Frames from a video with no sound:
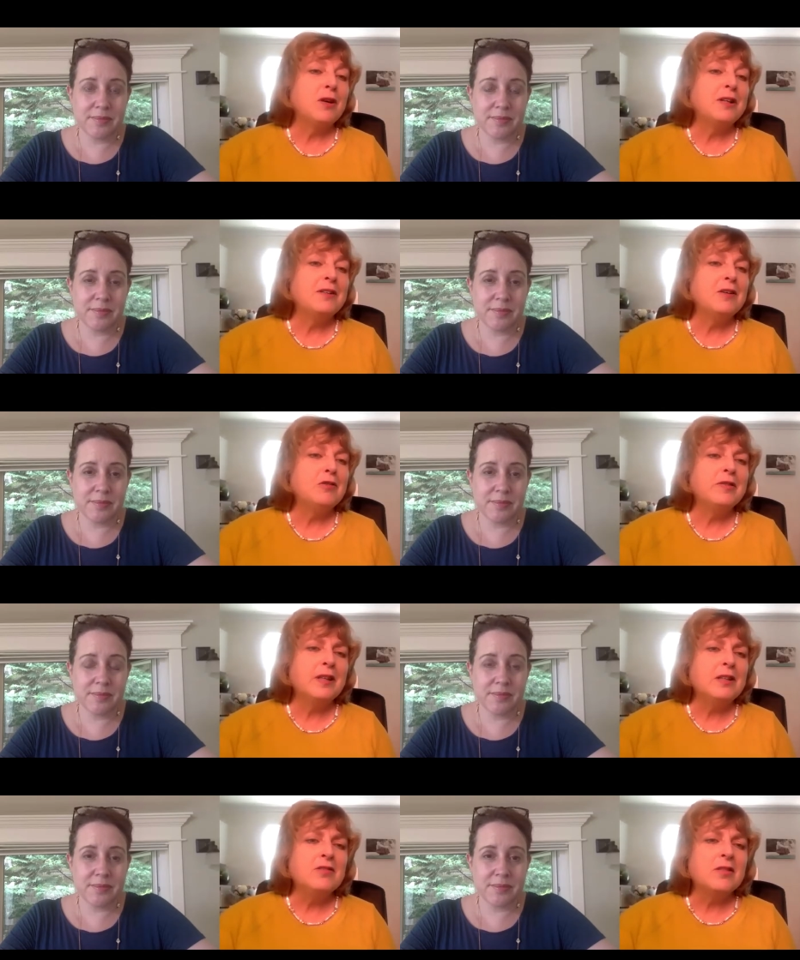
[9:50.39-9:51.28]
Speaker 1: a great deal of
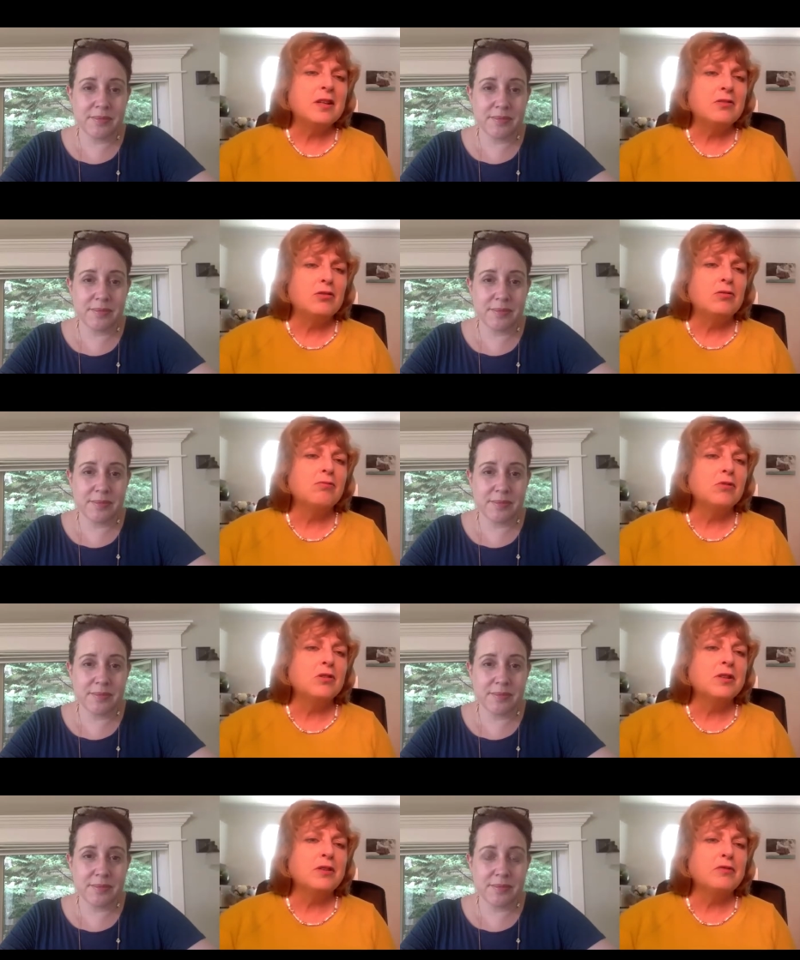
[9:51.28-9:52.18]
sense that you
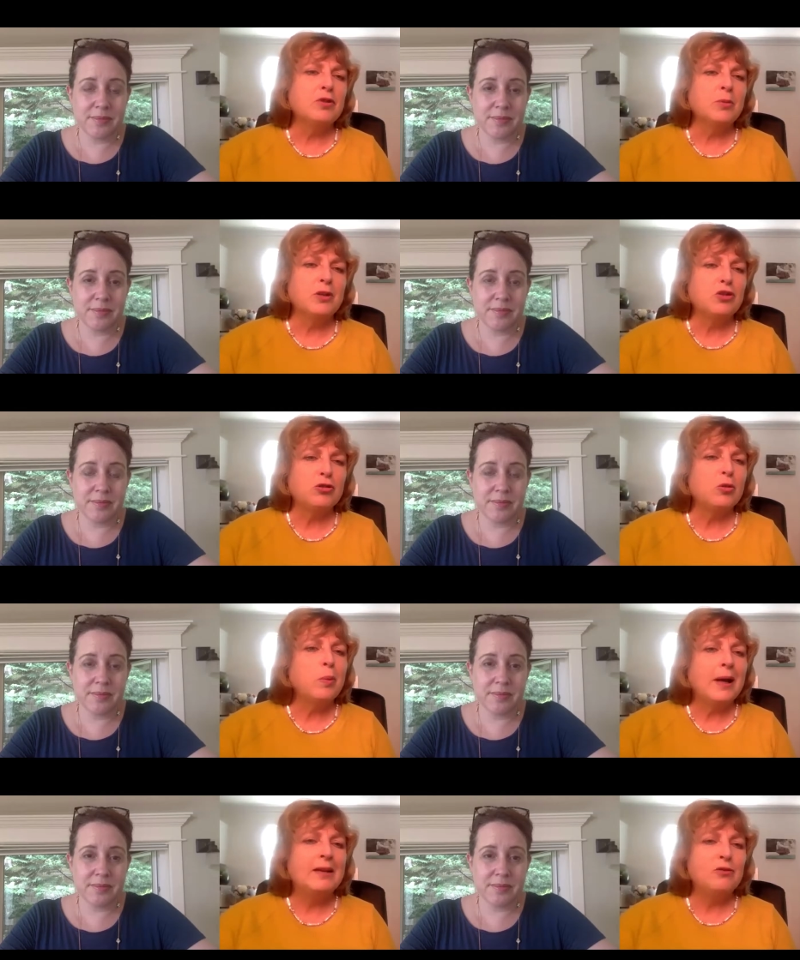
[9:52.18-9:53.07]
just have too much on your
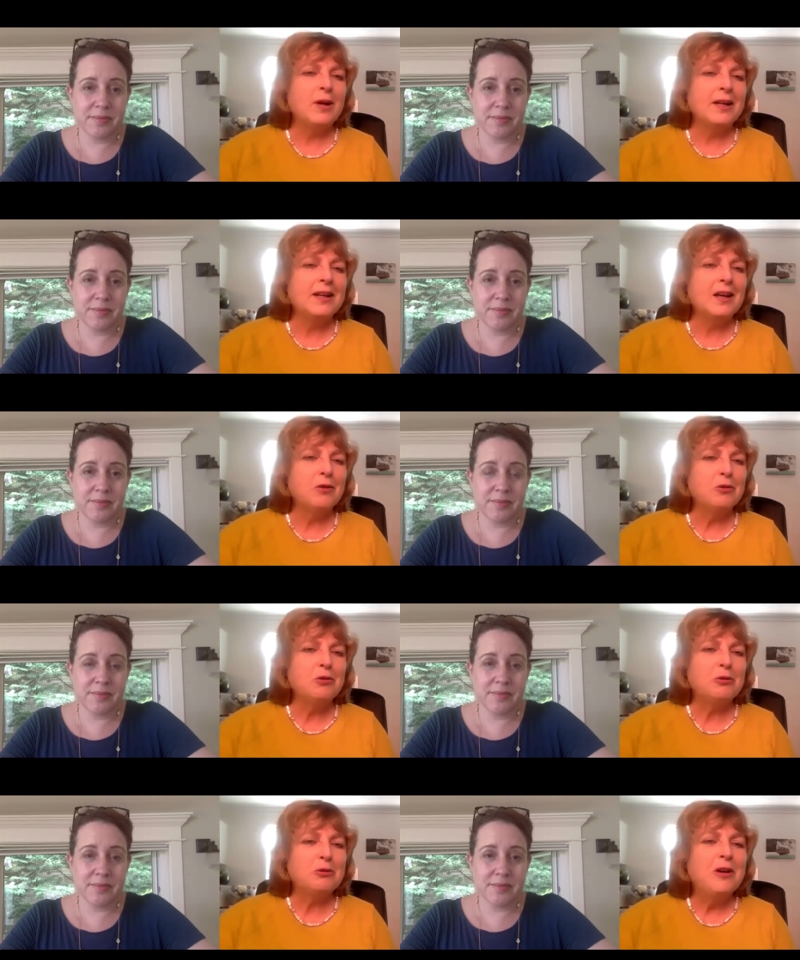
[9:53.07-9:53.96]
plate right now
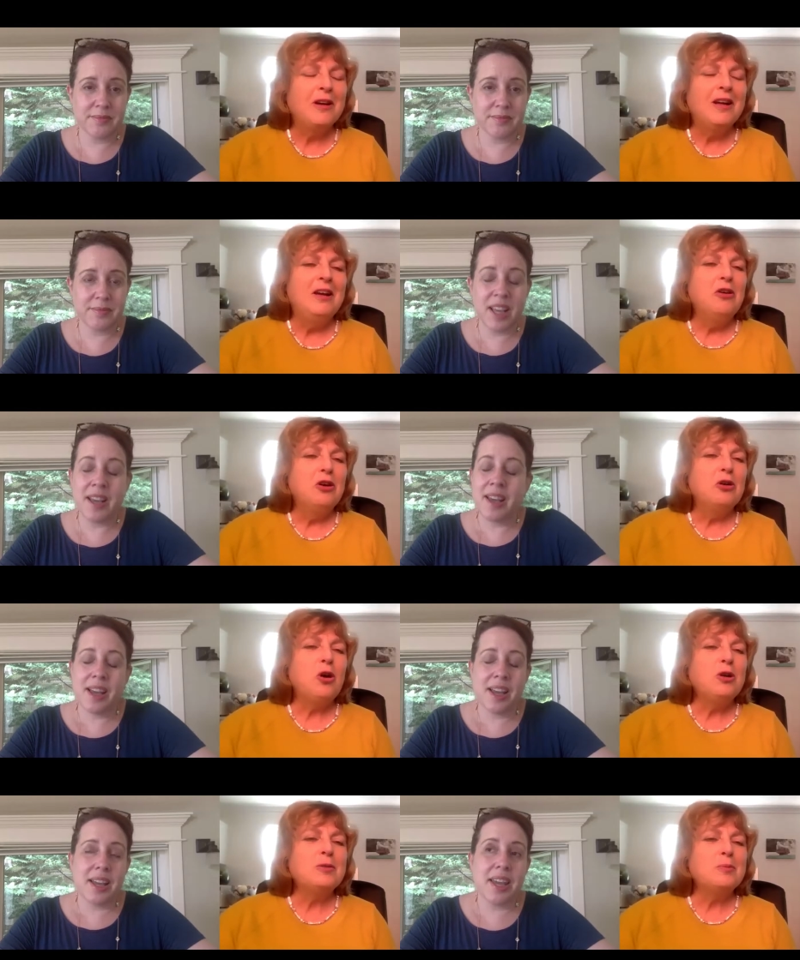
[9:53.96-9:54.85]
to
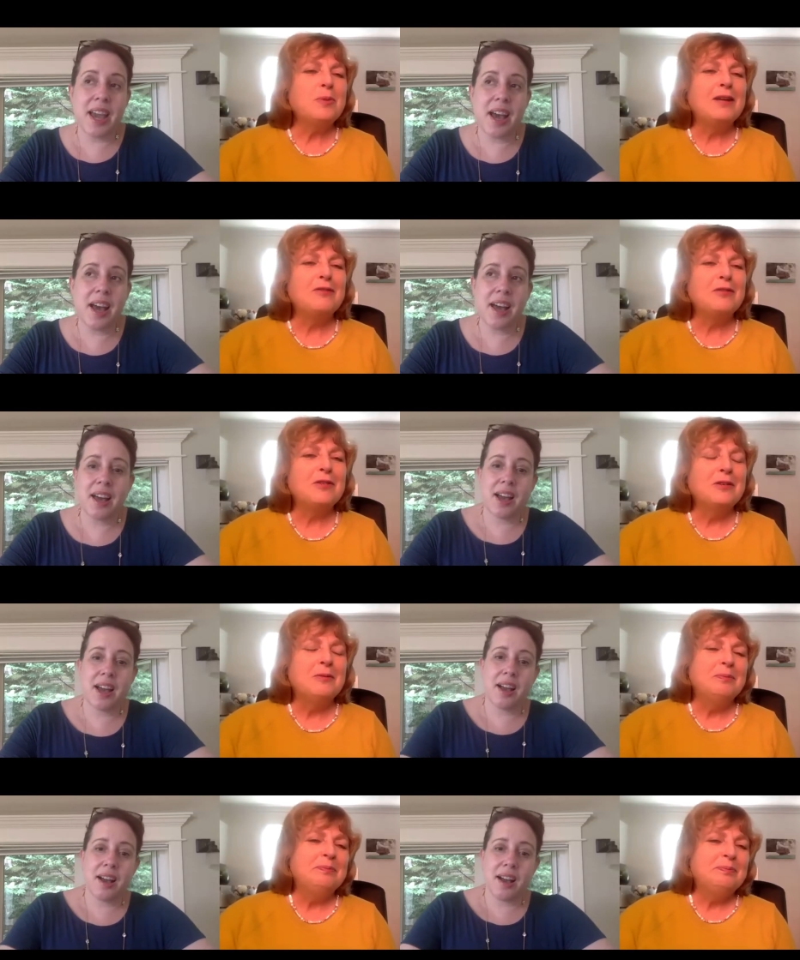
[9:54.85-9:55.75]
Speaker 2: contemplate. Yeah,
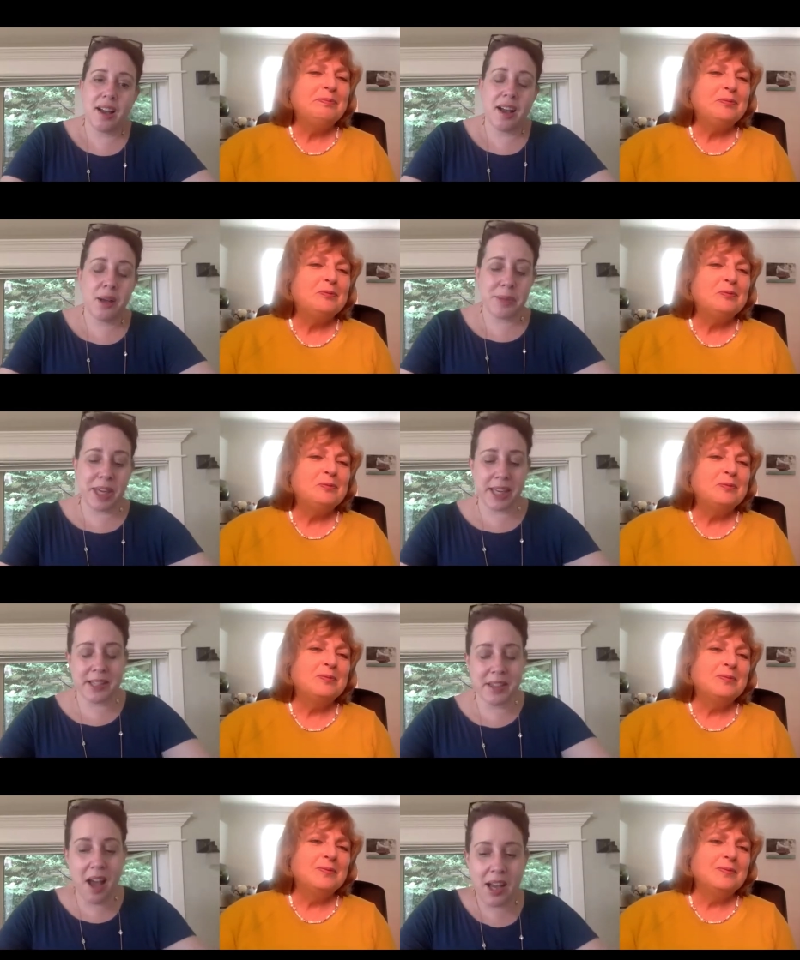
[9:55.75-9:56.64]
he's
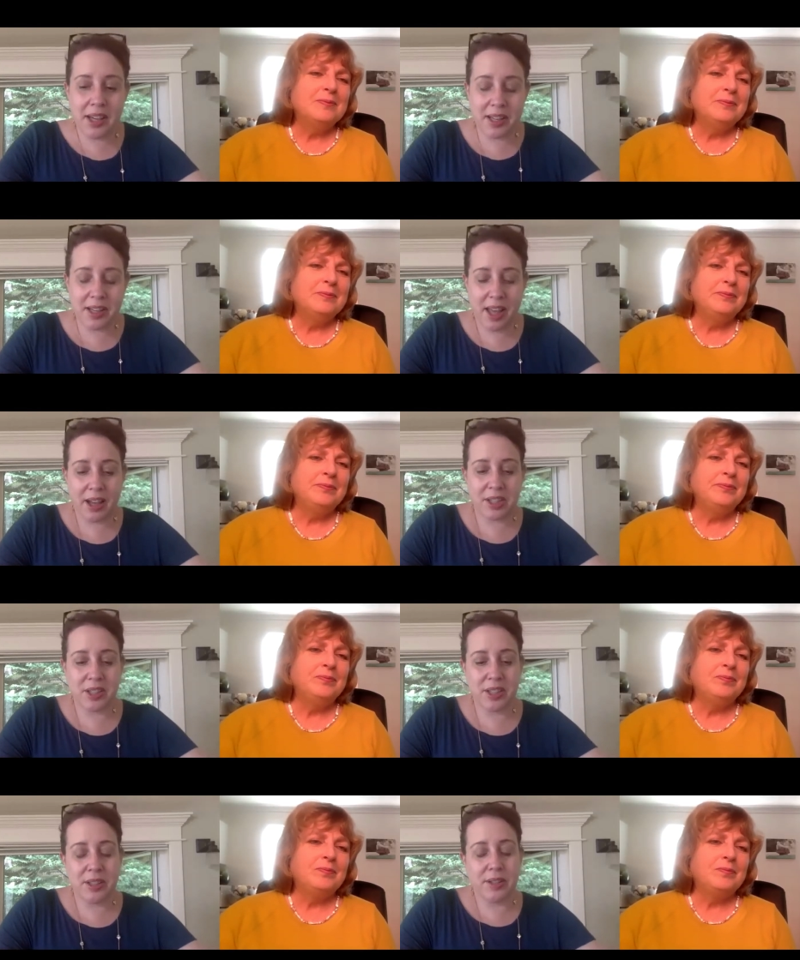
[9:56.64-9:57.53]
not
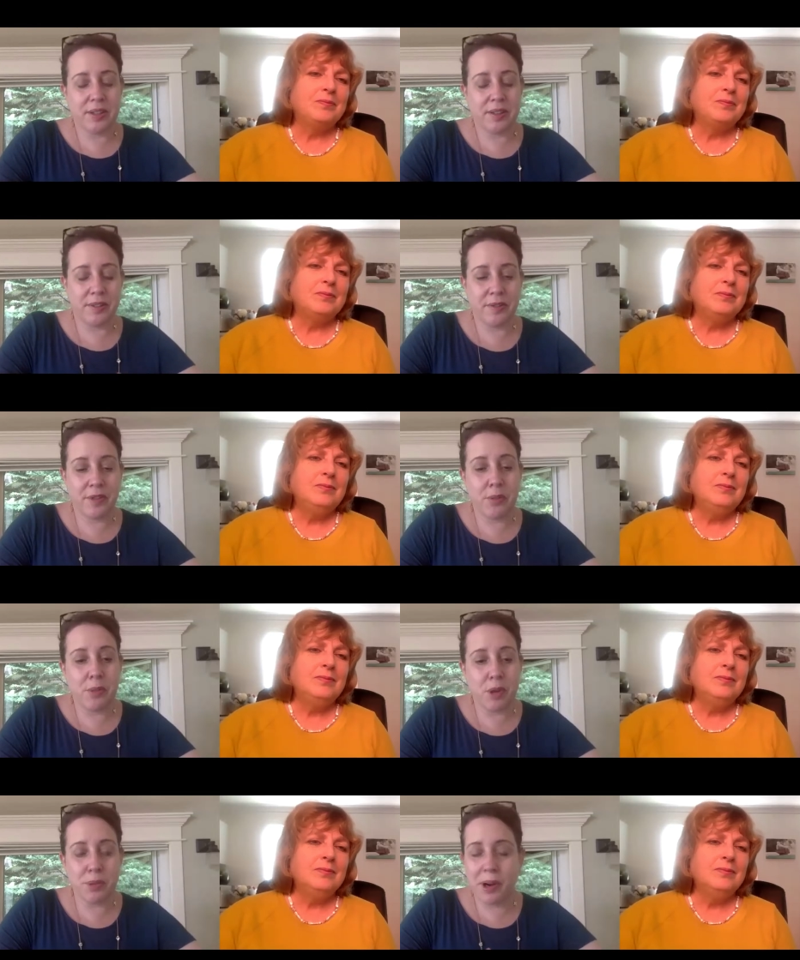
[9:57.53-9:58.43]
actually, for the
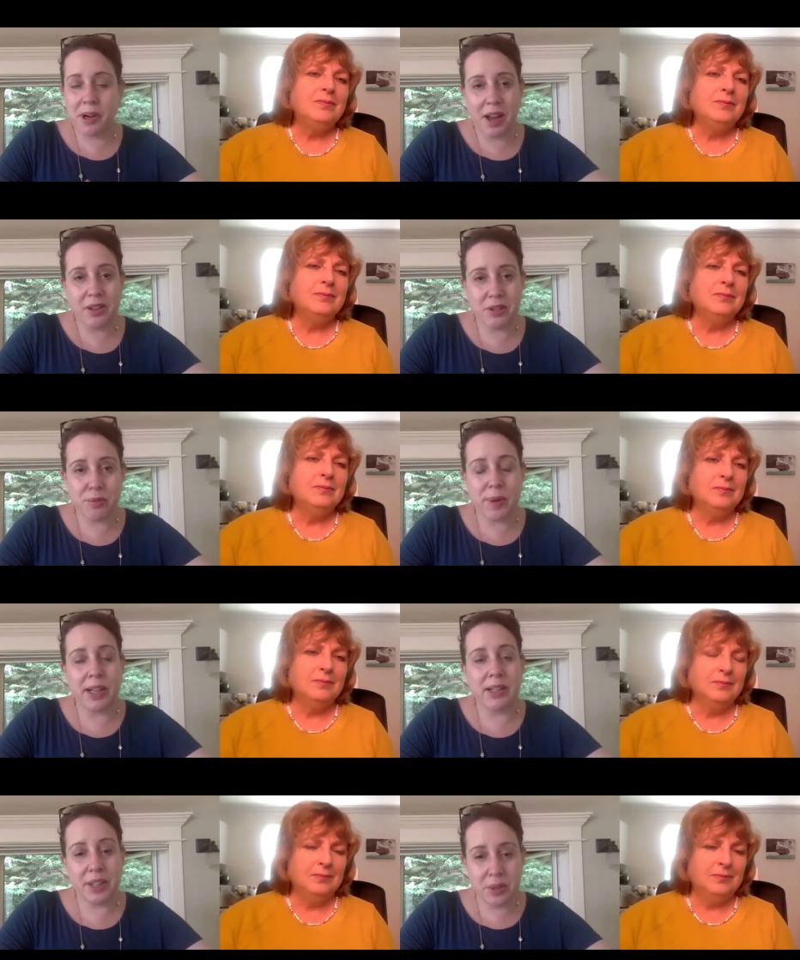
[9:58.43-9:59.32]
most part, not
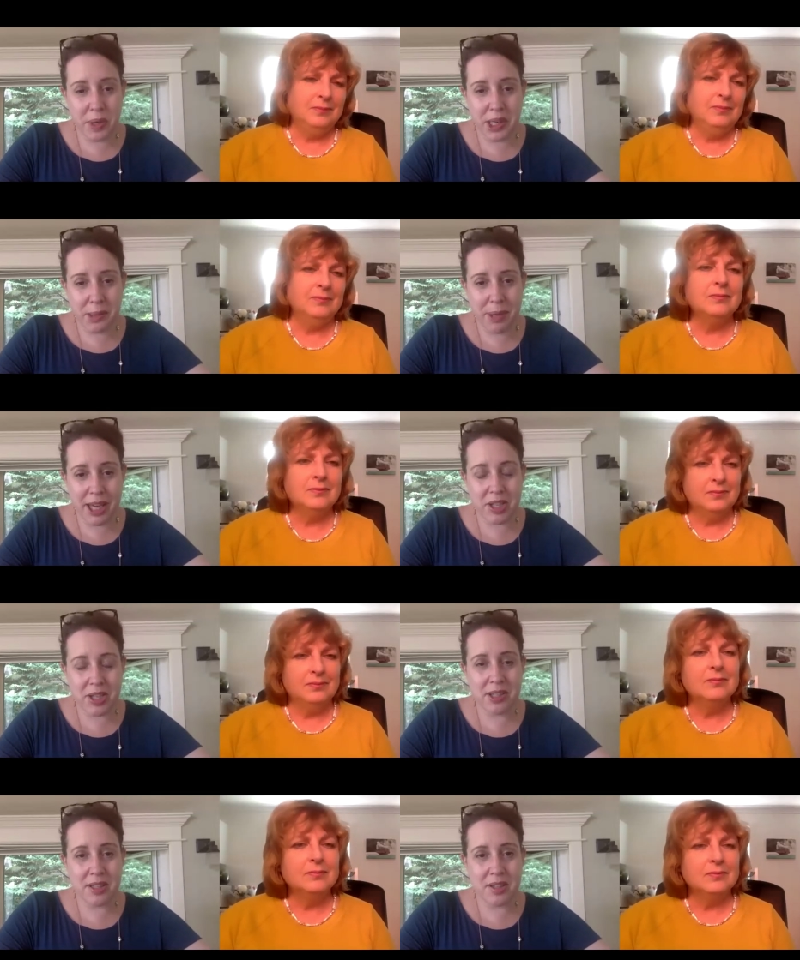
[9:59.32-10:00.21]
directly treating
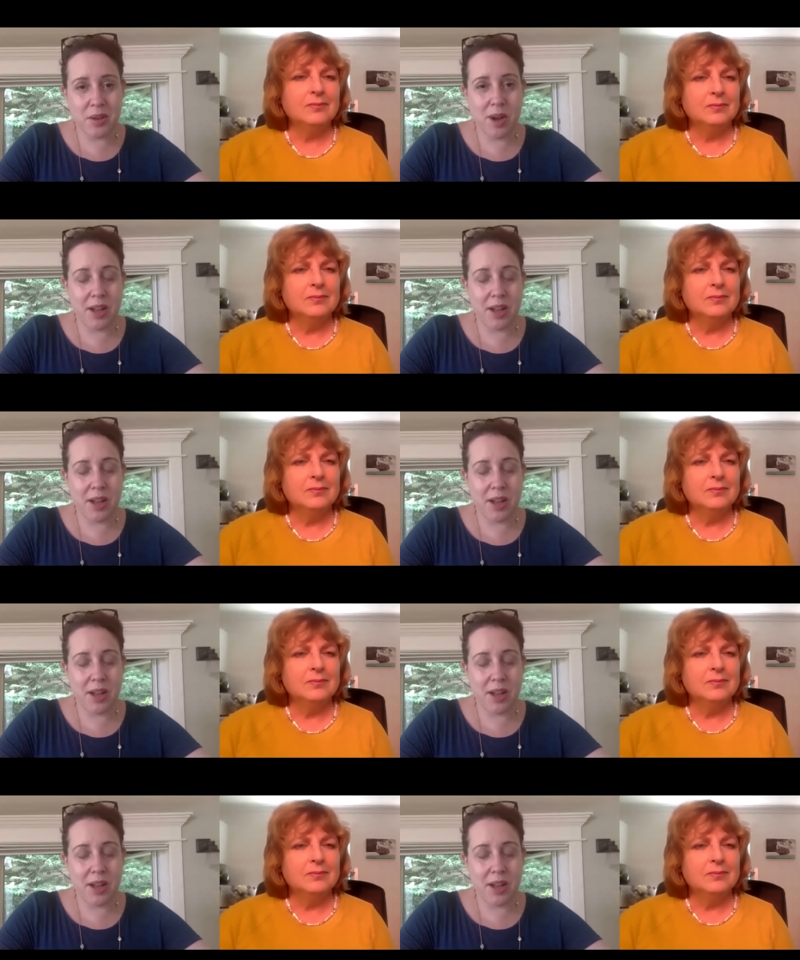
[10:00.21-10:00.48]
patients. So